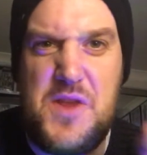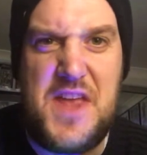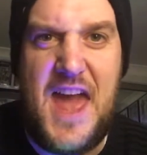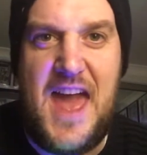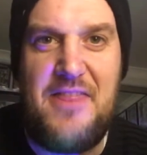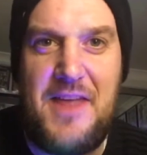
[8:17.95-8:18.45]

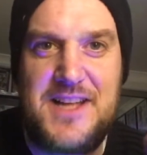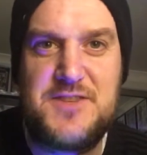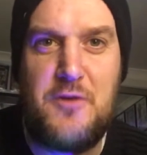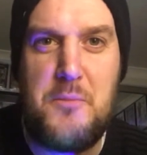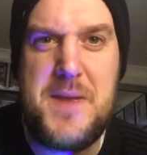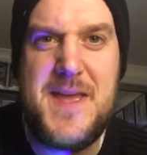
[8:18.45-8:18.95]
yeah, that's
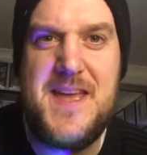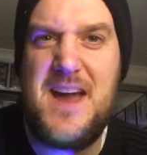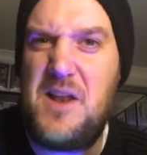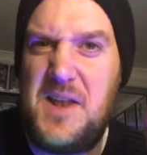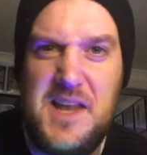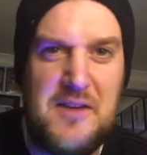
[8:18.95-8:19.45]
for me, I
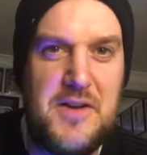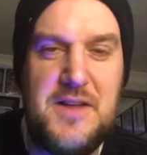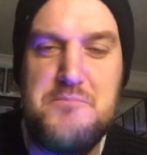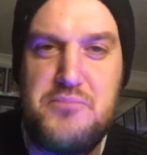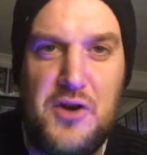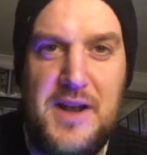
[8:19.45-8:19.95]
love it,
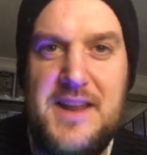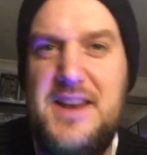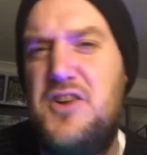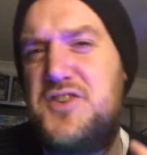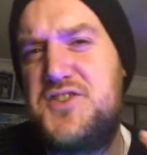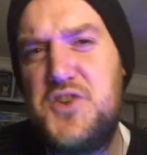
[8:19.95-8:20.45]
brilliant,
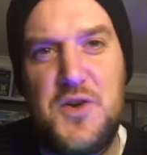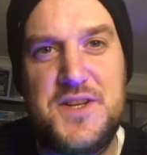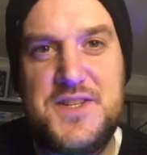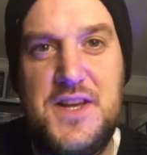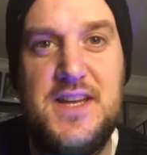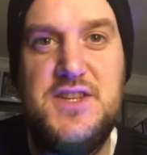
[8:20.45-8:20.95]
you're so
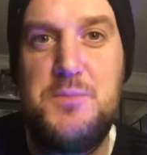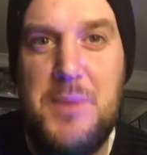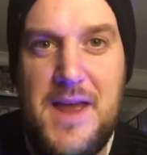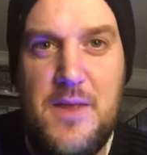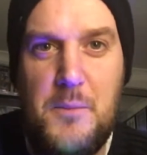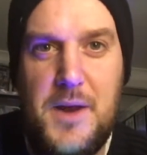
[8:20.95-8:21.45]
excited, you
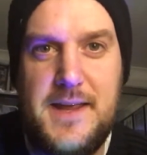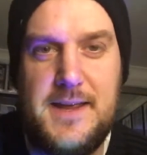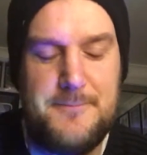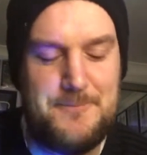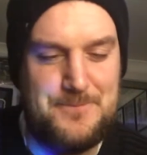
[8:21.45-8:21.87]
pay the money,